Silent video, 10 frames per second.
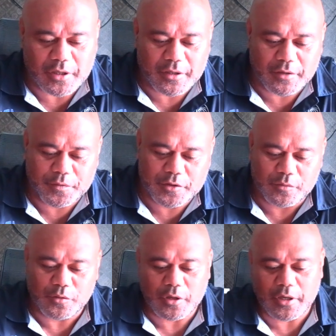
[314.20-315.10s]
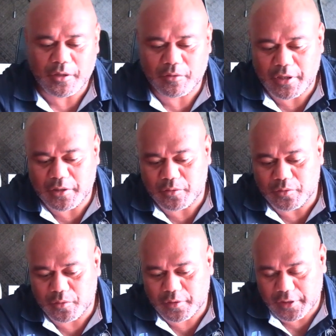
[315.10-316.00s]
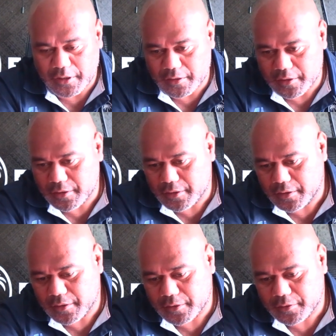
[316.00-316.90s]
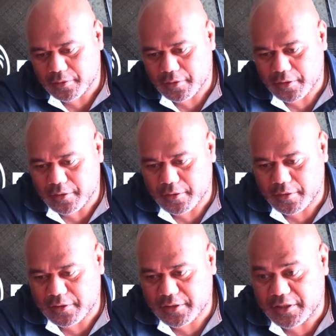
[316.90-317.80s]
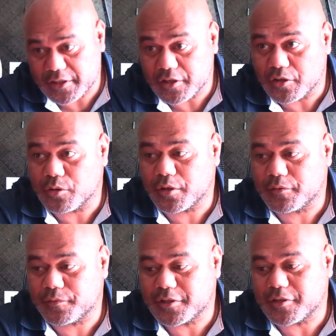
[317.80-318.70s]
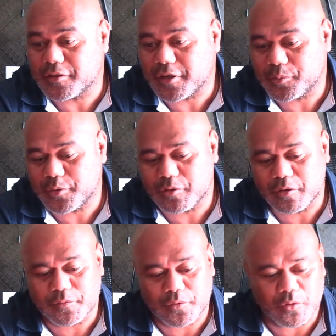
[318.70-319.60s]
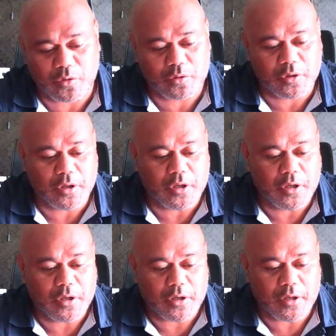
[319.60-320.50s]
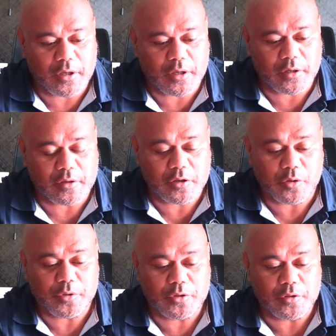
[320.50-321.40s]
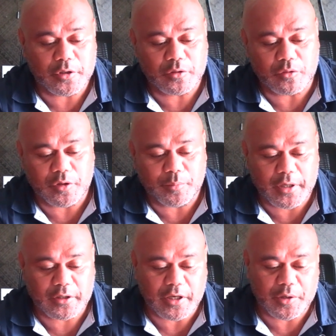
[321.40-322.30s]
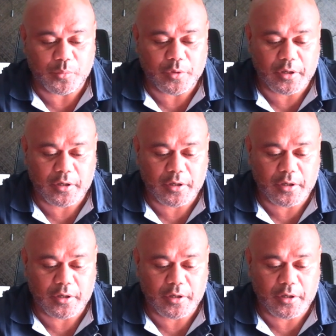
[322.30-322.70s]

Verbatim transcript: Uh, first of all, I would like to thank the, the, the CEO and Fiji Rugby Union for a uh, great opportunity during my time